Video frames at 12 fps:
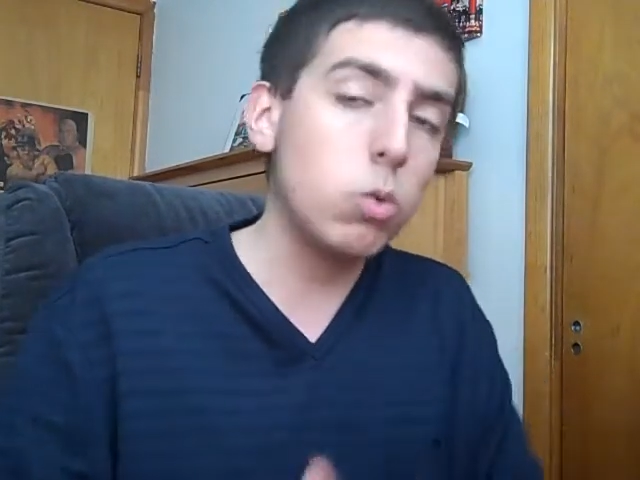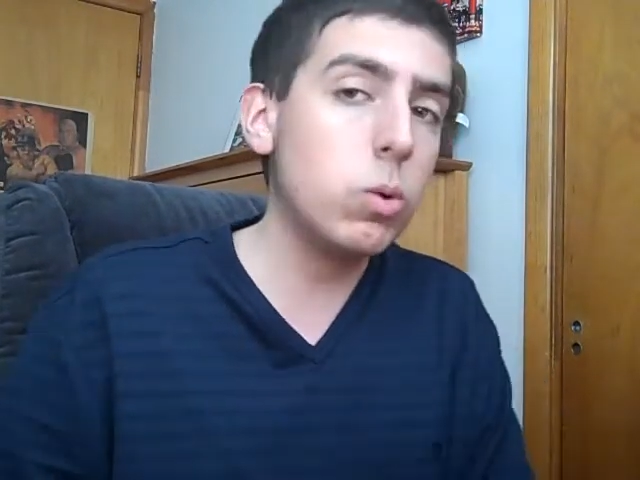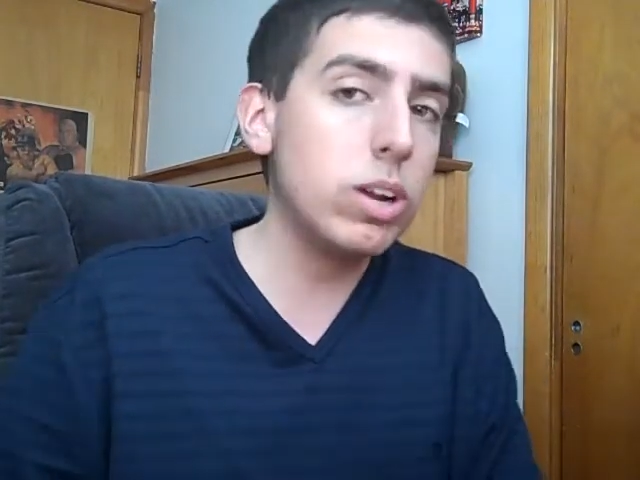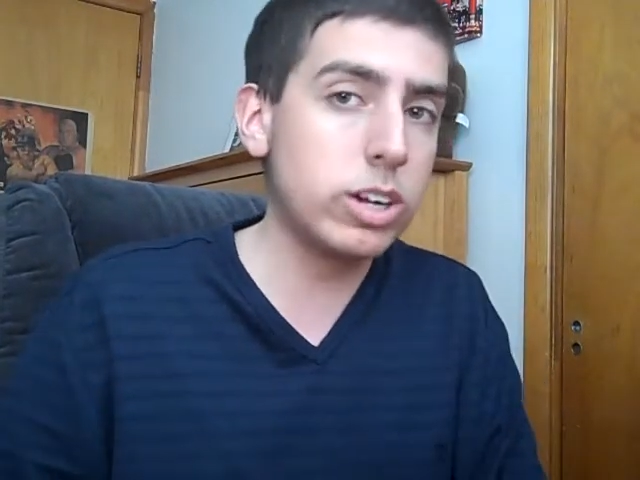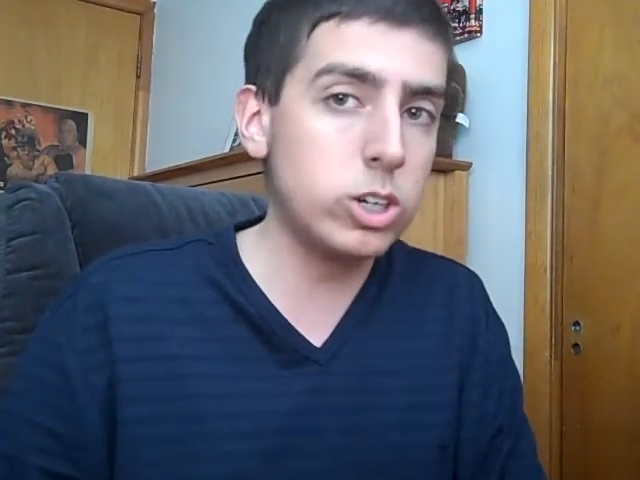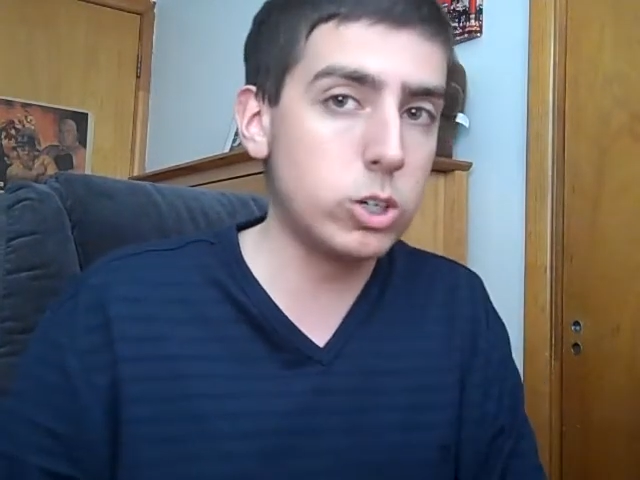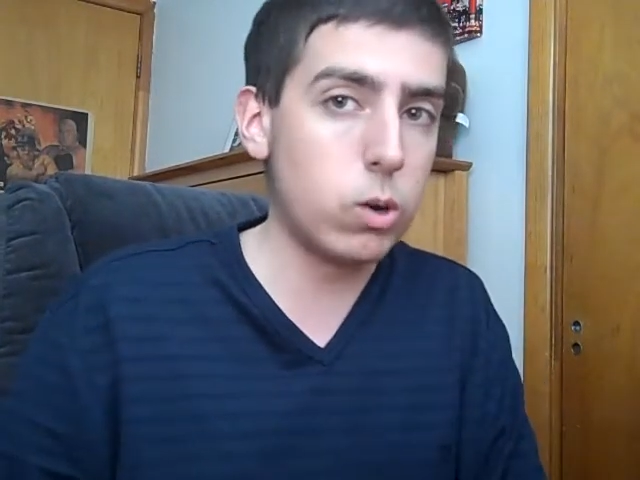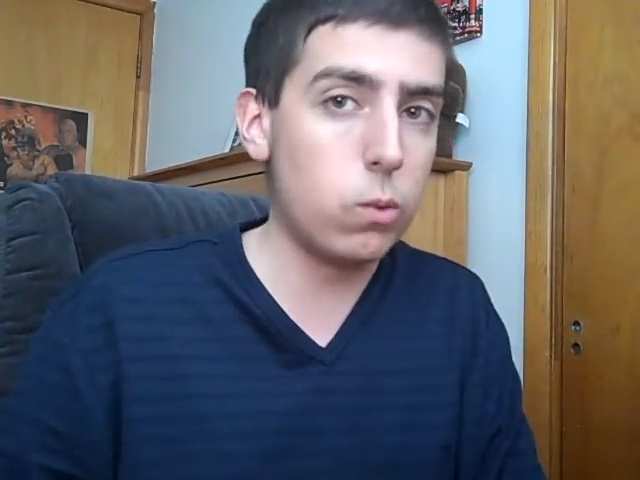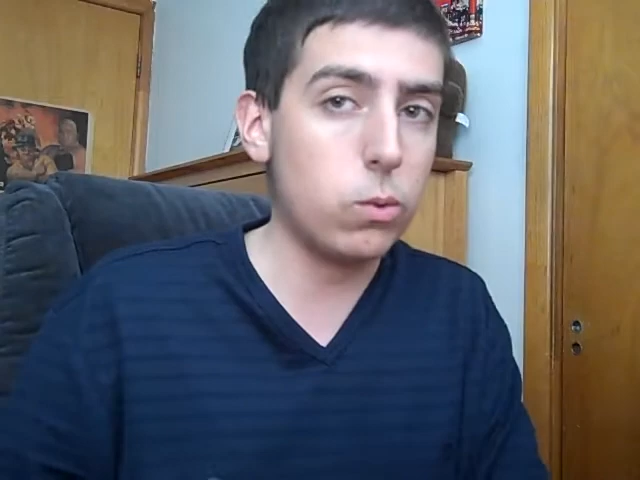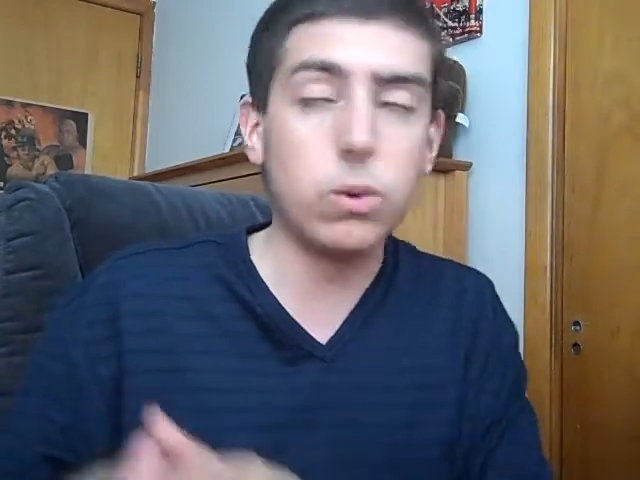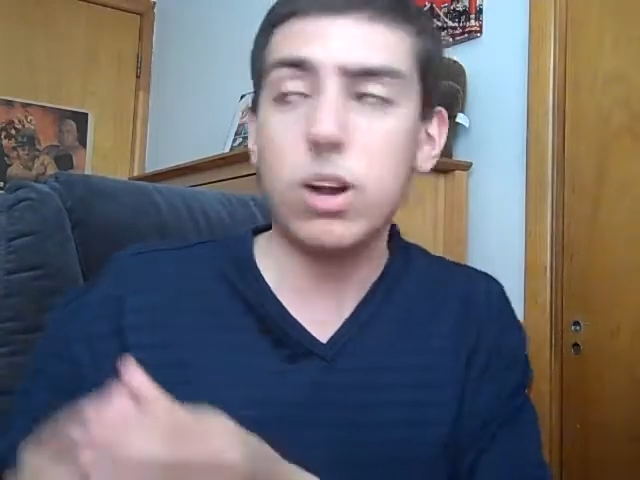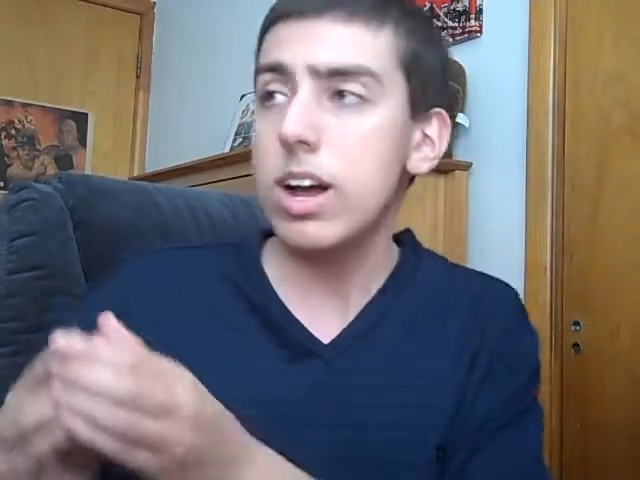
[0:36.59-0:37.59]
with a
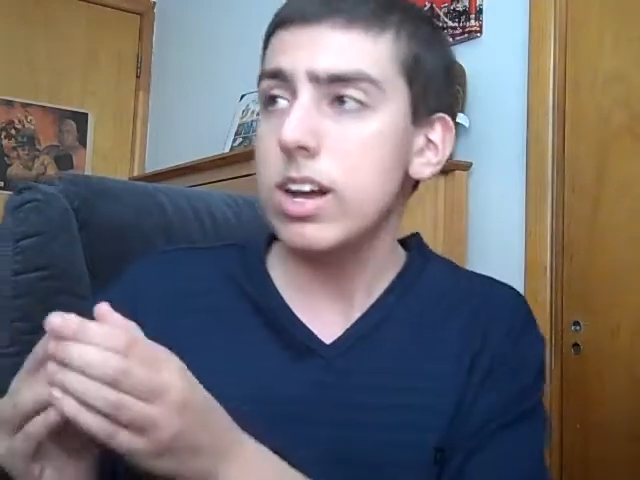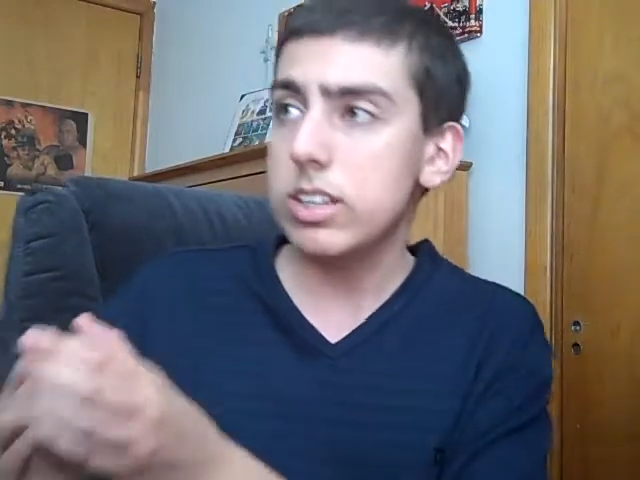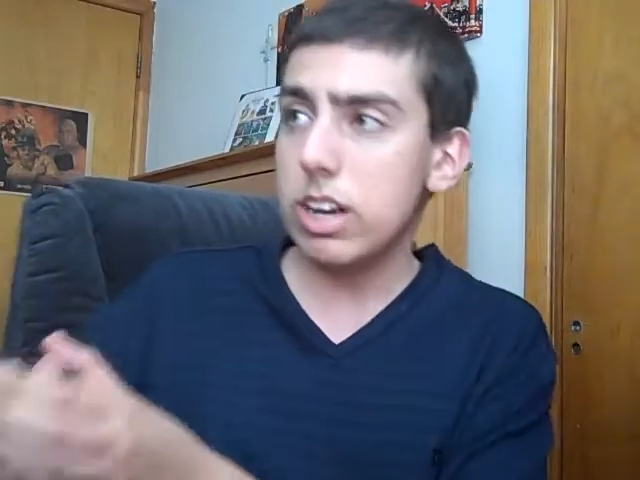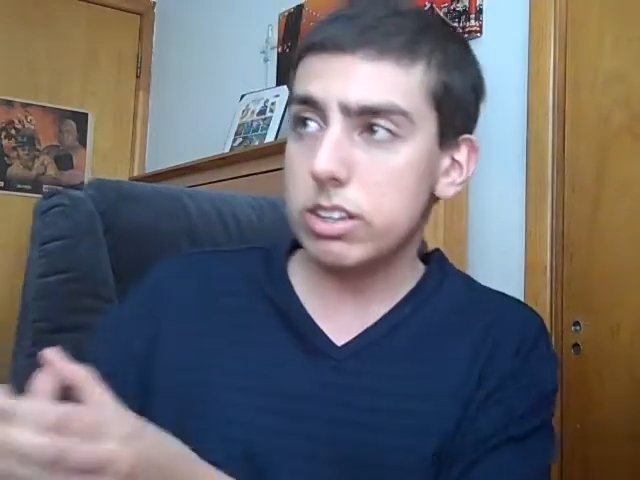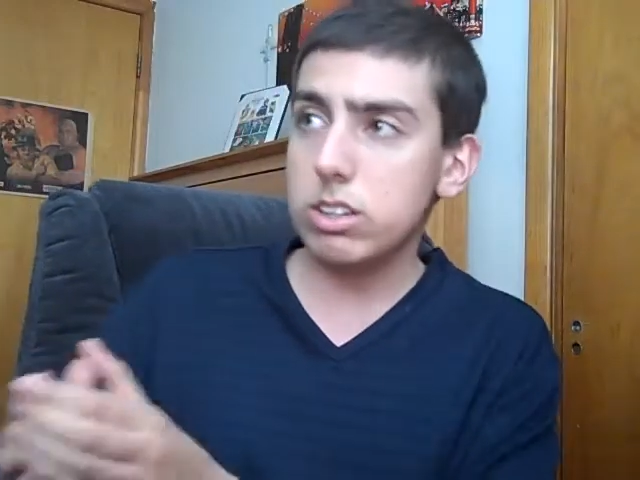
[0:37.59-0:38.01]
controller that